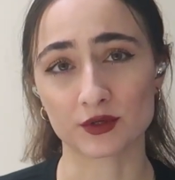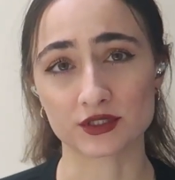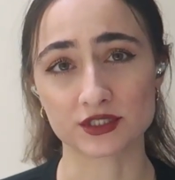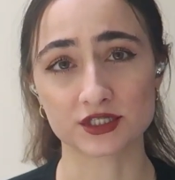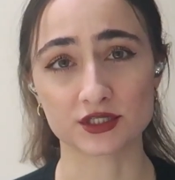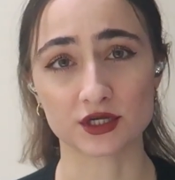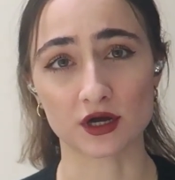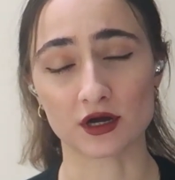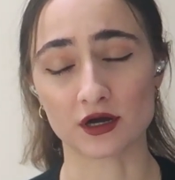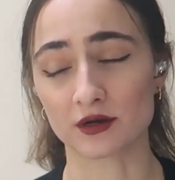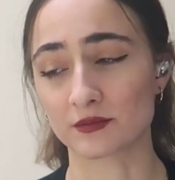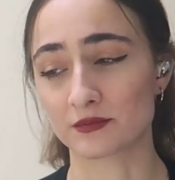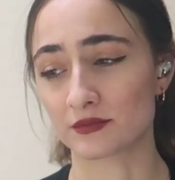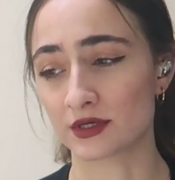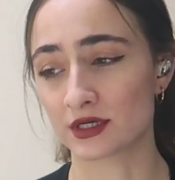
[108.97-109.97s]
on
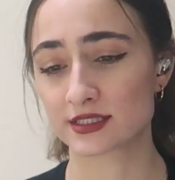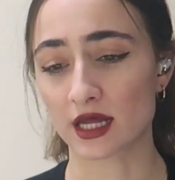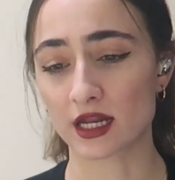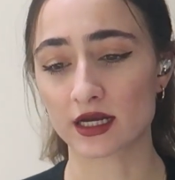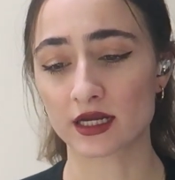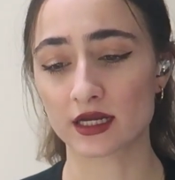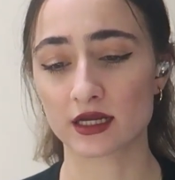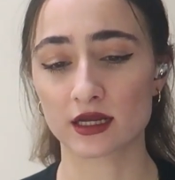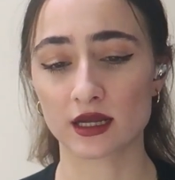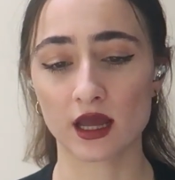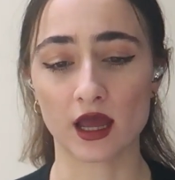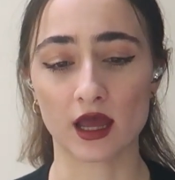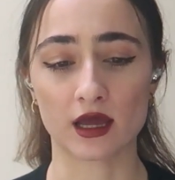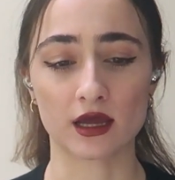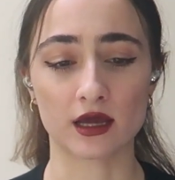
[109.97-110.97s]
some studying
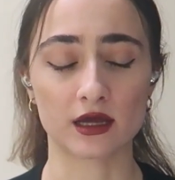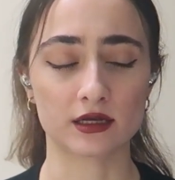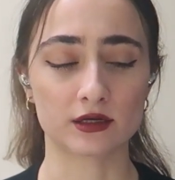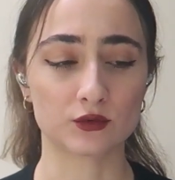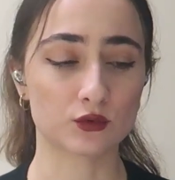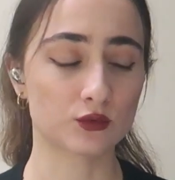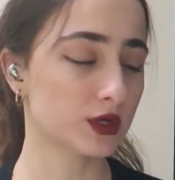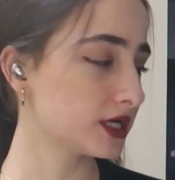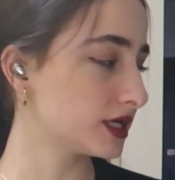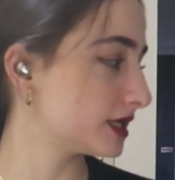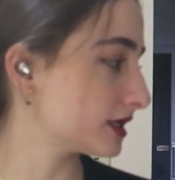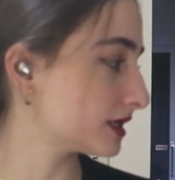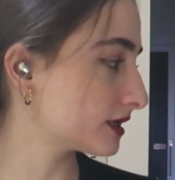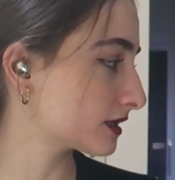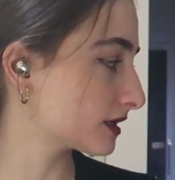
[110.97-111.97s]
and
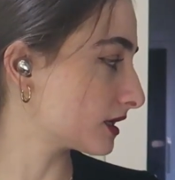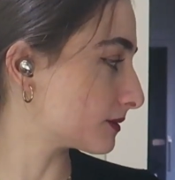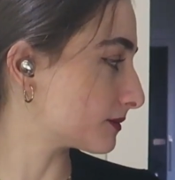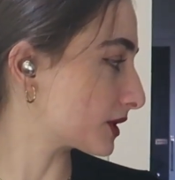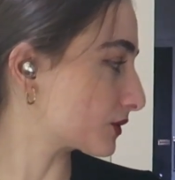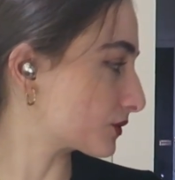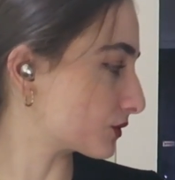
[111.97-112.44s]
reading in my